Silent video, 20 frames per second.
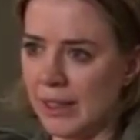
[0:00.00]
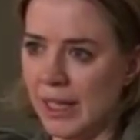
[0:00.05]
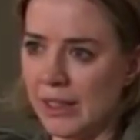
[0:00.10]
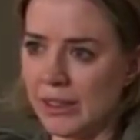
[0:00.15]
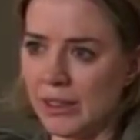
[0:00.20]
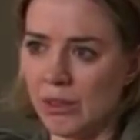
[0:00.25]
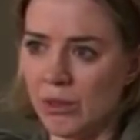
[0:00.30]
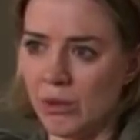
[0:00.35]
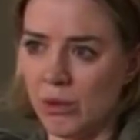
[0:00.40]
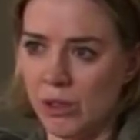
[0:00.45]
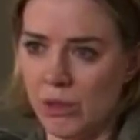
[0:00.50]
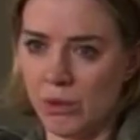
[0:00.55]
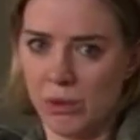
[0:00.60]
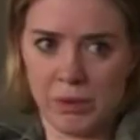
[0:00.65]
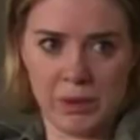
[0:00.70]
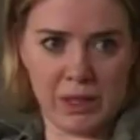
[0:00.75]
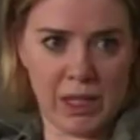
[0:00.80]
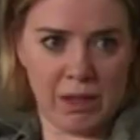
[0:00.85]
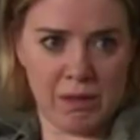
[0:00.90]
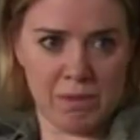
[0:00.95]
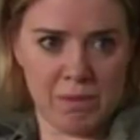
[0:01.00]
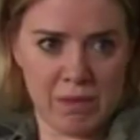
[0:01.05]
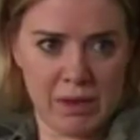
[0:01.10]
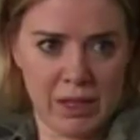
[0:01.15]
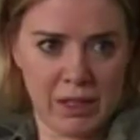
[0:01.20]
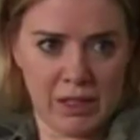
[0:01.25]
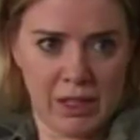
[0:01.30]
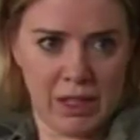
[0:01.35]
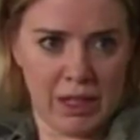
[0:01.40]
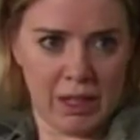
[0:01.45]
I don't want to upset them.
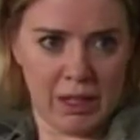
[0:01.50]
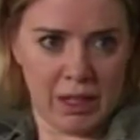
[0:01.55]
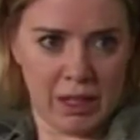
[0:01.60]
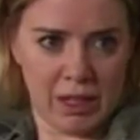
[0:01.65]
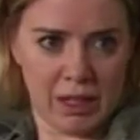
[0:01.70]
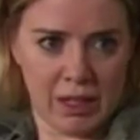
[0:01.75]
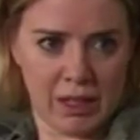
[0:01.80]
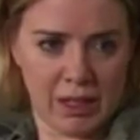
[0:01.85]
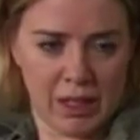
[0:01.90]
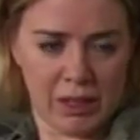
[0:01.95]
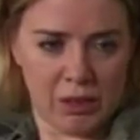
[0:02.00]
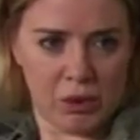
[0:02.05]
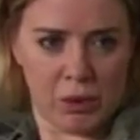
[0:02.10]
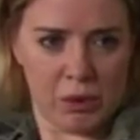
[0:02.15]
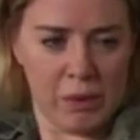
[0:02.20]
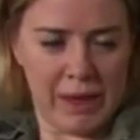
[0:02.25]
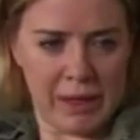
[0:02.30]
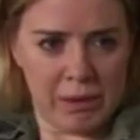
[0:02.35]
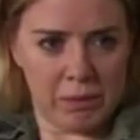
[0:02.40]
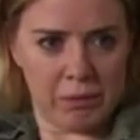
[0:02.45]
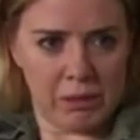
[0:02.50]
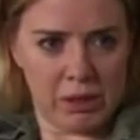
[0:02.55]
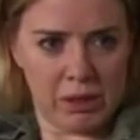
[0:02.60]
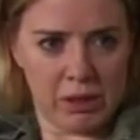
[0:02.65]
I don't want to make them